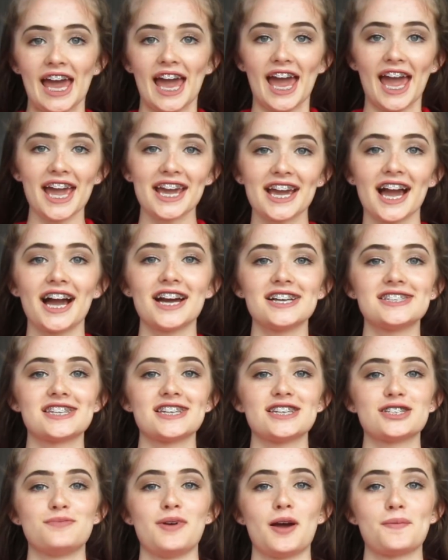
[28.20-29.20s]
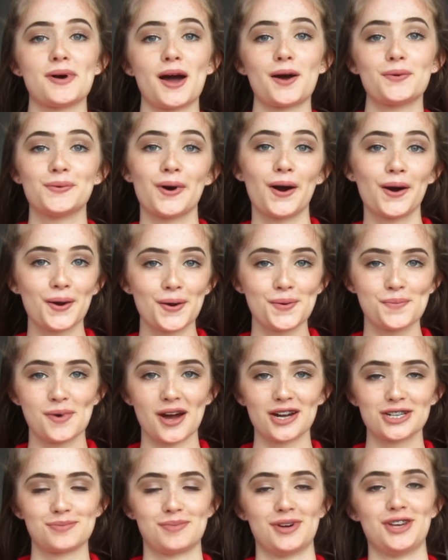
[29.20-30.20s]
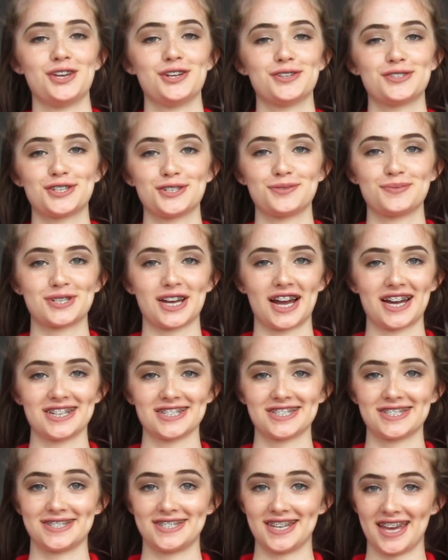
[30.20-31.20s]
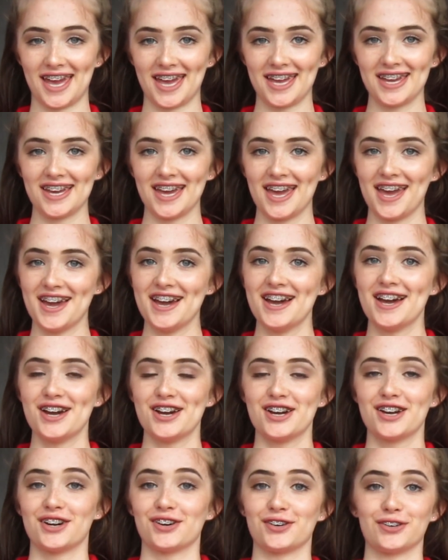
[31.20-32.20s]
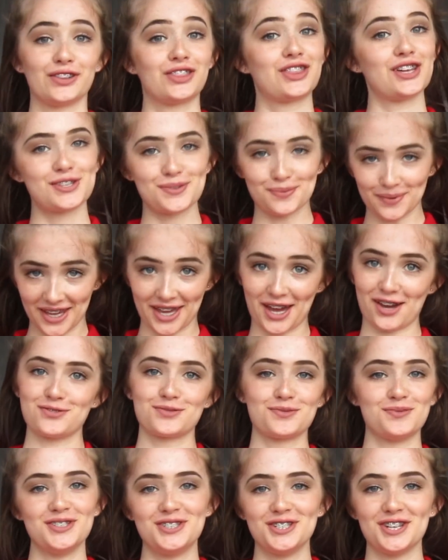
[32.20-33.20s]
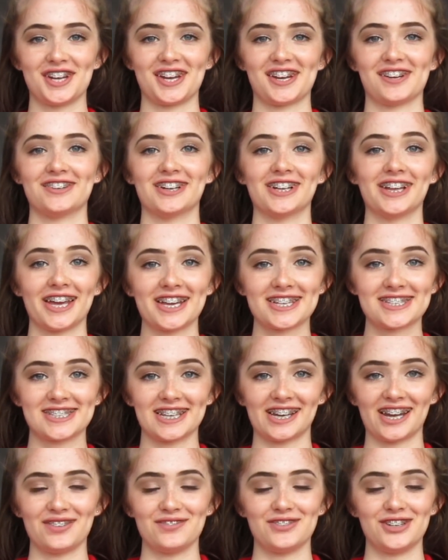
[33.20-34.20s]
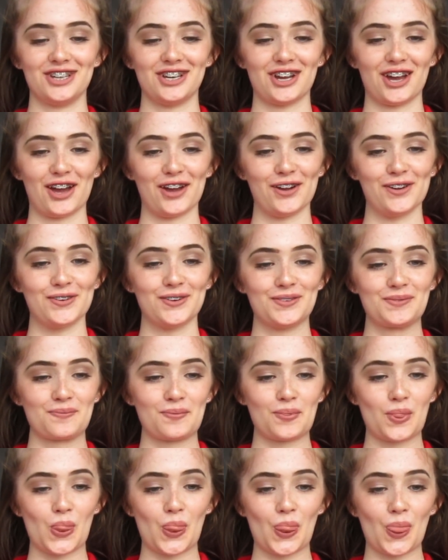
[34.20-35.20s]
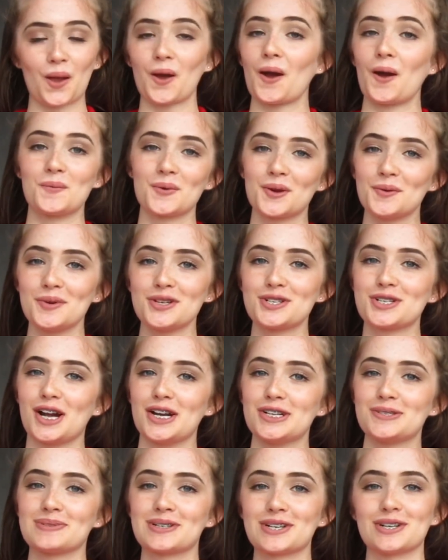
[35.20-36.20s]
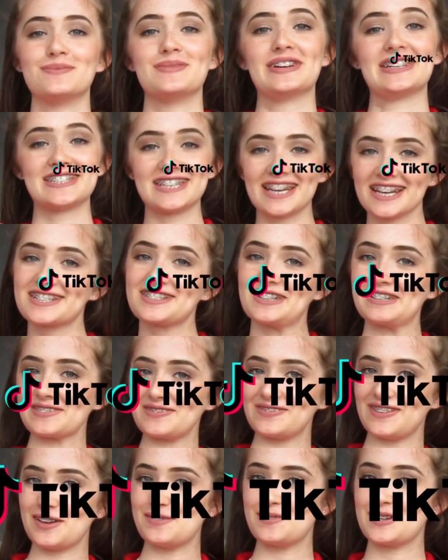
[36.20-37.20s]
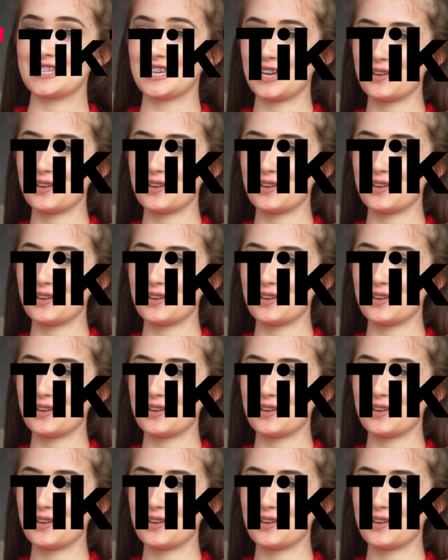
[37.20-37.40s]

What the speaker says: Hey guys, it's me Amber and welcome back to my YouTube channel today. Well, this week I'm going to be doing a really exciting video. I'm going to be trying to become TikTok famous